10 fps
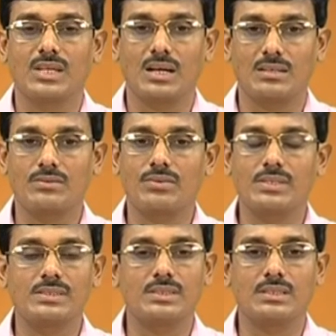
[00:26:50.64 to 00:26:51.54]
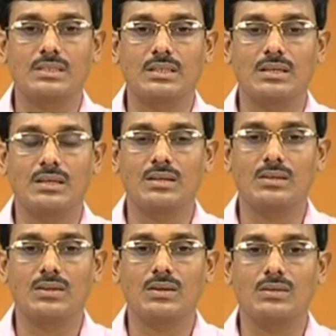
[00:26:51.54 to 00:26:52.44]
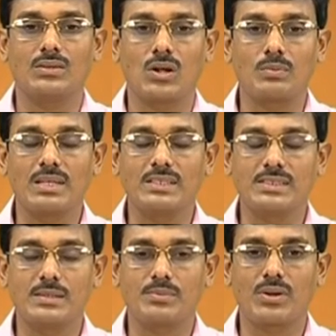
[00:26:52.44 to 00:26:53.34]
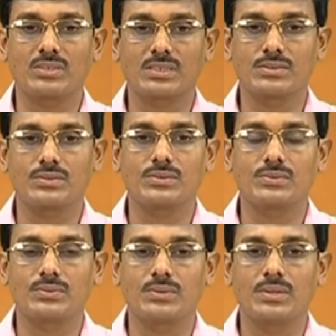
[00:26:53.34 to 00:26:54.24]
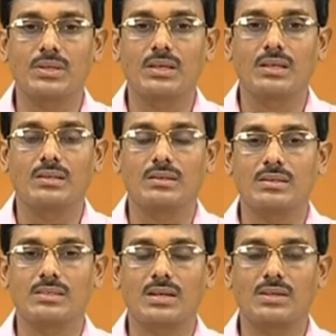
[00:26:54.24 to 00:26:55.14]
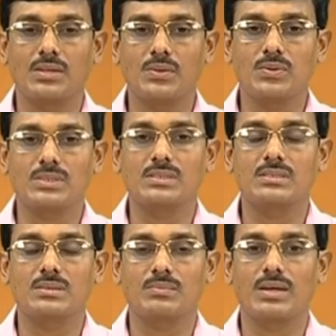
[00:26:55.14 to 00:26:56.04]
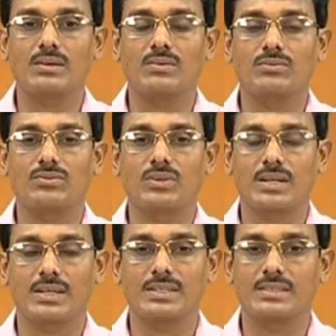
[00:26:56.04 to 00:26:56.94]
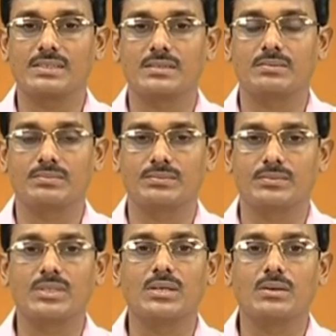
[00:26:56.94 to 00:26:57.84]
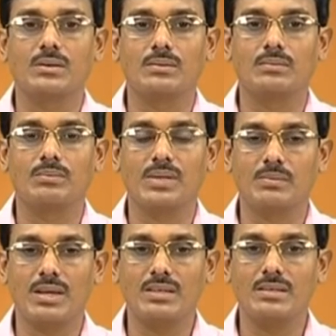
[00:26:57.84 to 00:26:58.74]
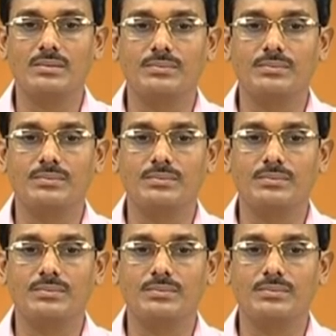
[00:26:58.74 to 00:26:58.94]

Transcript: Otherwise, in a normal ECM process, there is a continuous supply of current is being made.